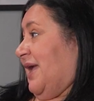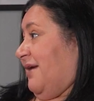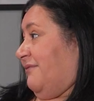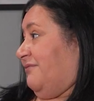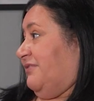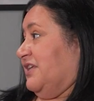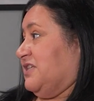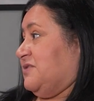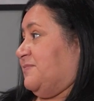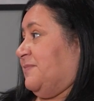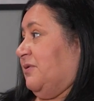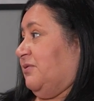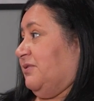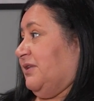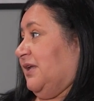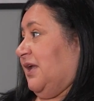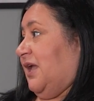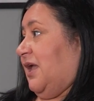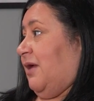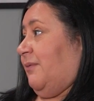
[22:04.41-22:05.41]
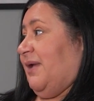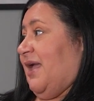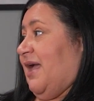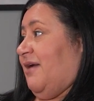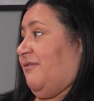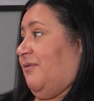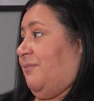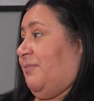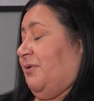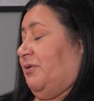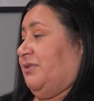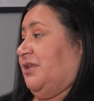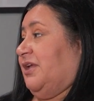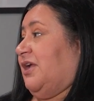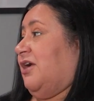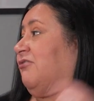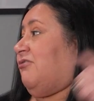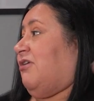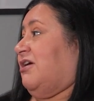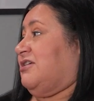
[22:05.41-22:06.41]
have this building and we have a building
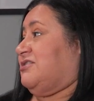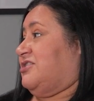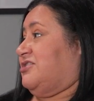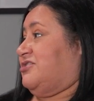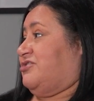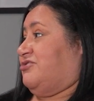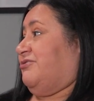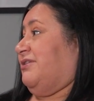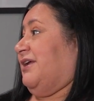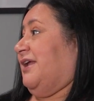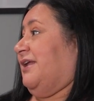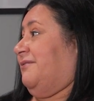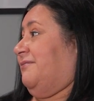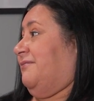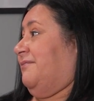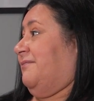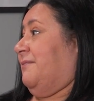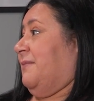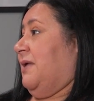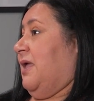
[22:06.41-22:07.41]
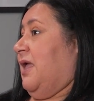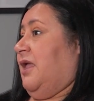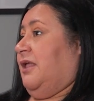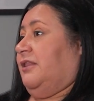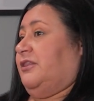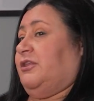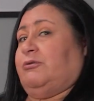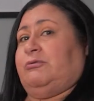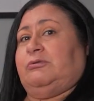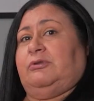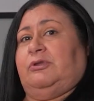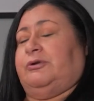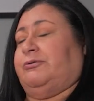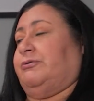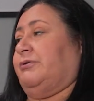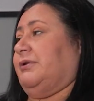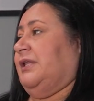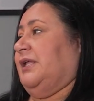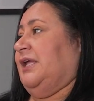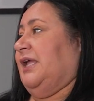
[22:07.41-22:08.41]
across the street. They're
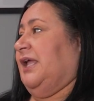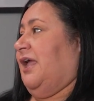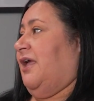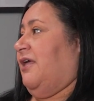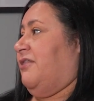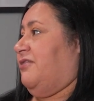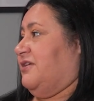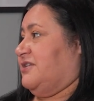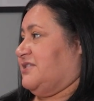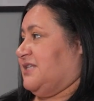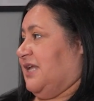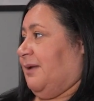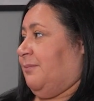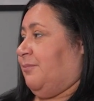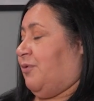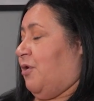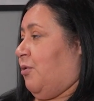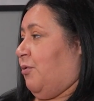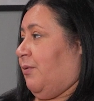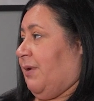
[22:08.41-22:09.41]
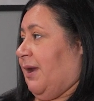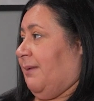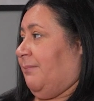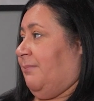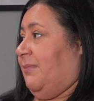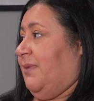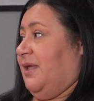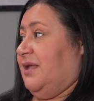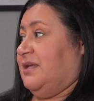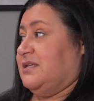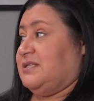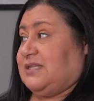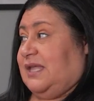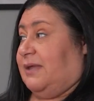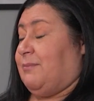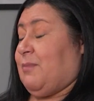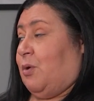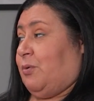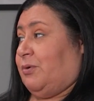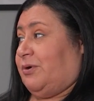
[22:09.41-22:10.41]
literally the same program,
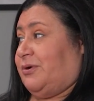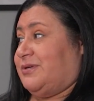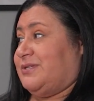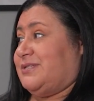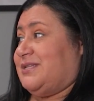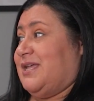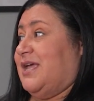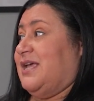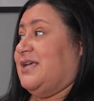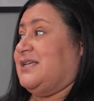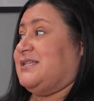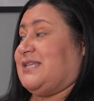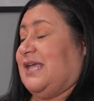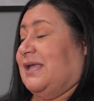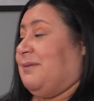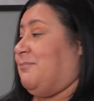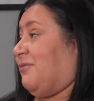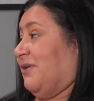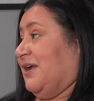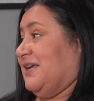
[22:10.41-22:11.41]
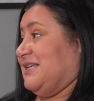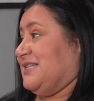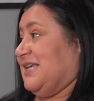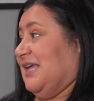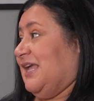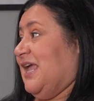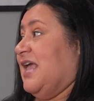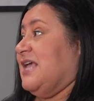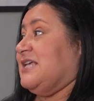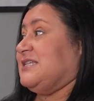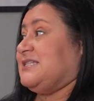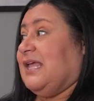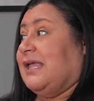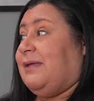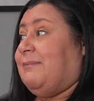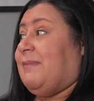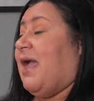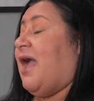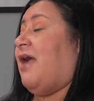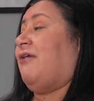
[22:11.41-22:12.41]
same owners, same pricing,
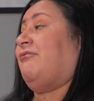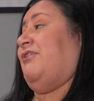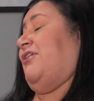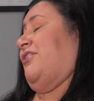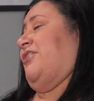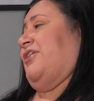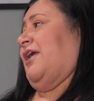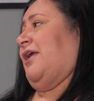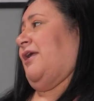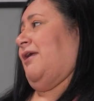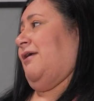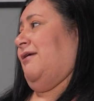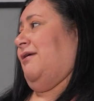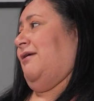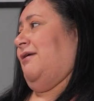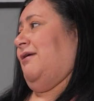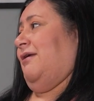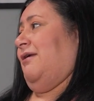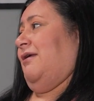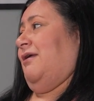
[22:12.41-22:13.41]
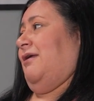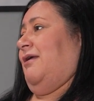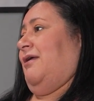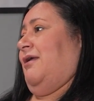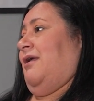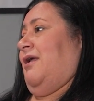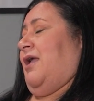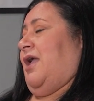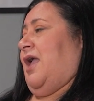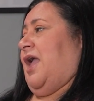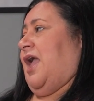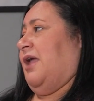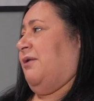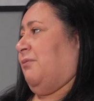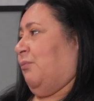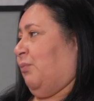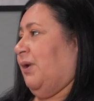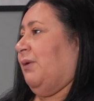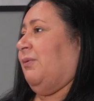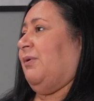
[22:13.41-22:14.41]
same everything.
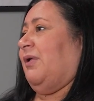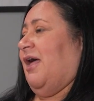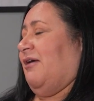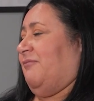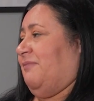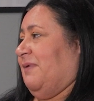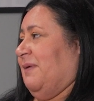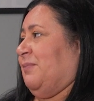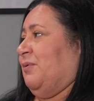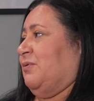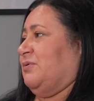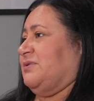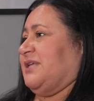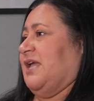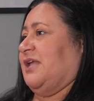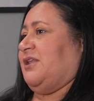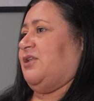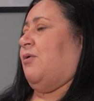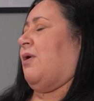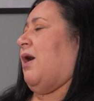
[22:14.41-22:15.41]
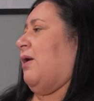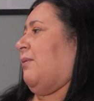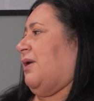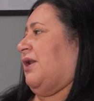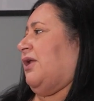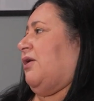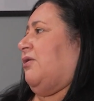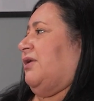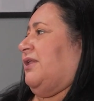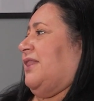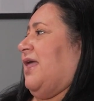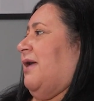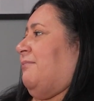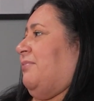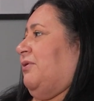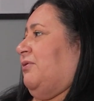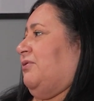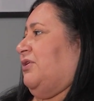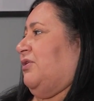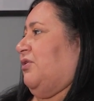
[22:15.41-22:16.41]
And we will have people who say, no, I want to go to that
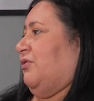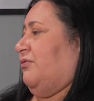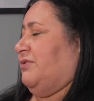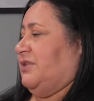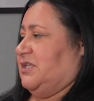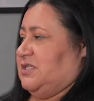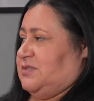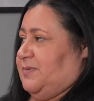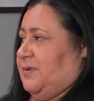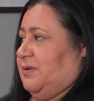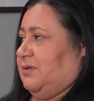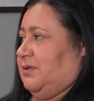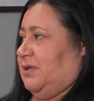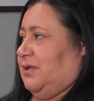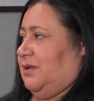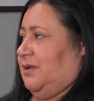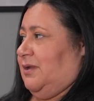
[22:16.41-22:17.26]
building over this building.